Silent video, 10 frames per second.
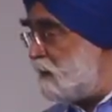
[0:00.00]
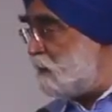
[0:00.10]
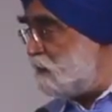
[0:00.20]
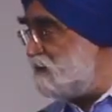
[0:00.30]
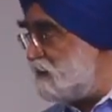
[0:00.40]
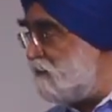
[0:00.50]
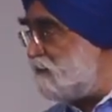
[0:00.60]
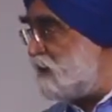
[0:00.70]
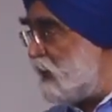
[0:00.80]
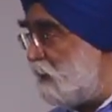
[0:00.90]
their own
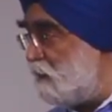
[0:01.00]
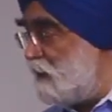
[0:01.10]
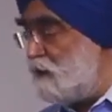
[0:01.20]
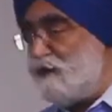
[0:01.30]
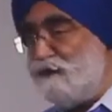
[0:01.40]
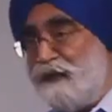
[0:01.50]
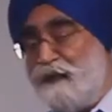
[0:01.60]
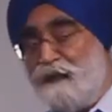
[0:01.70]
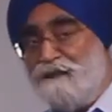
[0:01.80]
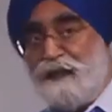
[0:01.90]
selves now. So the
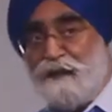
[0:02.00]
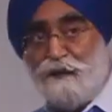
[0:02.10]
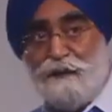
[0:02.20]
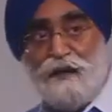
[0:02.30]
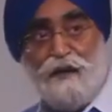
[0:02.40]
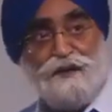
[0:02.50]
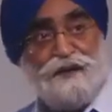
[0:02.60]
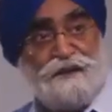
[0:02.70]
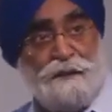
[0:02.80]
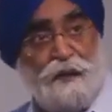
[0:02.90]
Indians had to be
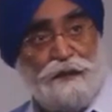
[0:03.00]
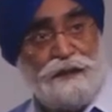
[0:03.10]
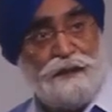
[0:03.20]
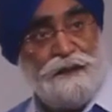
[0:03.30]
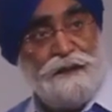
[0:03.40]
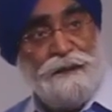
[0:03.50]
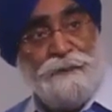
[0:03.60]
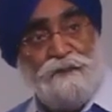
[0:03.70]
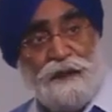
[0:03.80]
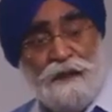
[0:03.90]
cautious about it.
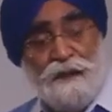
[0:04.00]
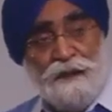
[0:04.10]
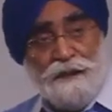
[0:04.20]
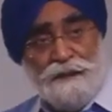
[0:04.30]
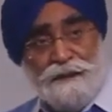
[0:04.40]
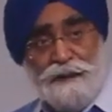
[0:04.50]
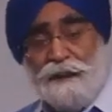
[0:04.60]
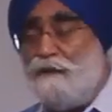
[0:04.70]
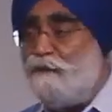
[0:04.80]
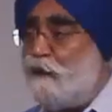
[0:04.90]

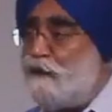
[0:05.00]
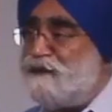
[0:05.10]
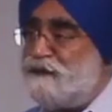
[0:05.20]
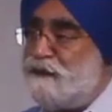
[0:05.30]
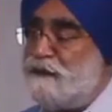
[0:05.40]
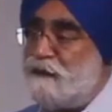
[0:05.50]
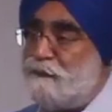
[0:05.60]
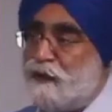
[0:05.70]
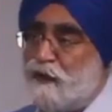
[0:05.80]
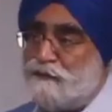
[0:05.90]
Then, of course,
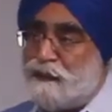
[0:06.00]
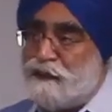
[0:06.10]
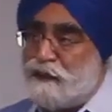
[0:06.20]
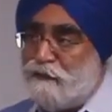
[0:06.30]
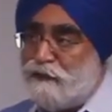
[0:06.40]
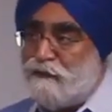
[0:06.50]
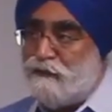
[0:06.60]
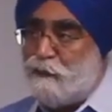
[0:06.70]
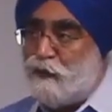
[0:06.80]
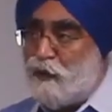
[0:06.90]
because we're recovering
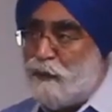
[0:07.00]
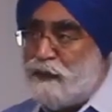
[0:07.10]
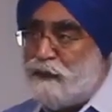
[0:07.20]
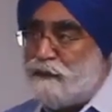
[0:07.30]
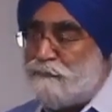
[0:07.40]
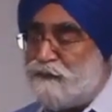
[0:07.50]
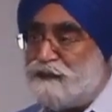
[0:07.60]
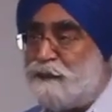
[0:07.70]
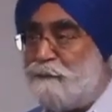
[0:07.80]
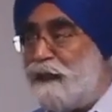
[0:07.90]
from COVID,
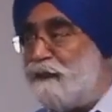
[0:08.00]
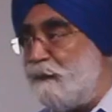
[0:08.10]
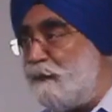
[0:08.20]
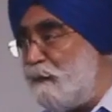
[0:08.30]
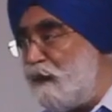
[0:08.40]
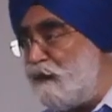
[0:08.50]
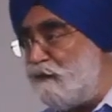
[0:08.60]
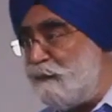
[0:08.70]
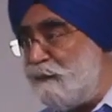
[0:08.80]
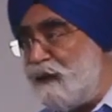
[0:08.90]
there's a pent-up demand
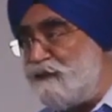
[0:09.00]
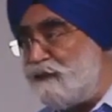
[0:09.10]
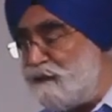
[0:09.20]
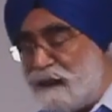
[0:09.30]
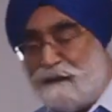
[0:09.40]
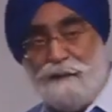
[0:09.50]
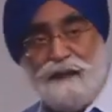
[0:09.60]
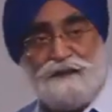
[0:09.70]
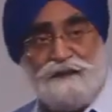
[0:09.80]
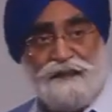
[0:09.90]
of the past. That
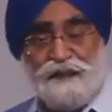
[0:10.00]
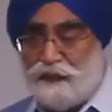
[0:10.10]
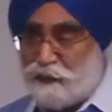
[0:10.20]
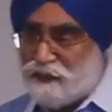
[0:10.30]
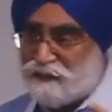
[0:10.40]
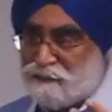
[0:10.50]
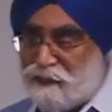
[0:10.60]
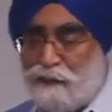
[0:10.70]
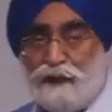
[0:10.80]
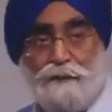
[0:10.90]
makes sense. So there's
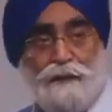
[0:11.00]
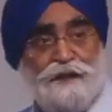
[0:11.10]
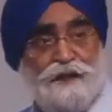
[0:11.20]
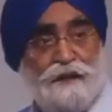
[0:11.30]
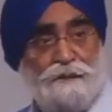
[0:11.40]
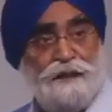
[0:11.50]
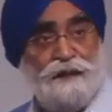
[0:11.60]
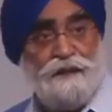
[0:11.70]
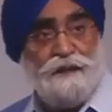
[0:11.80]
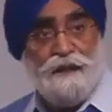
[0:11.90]
demand pressure up there.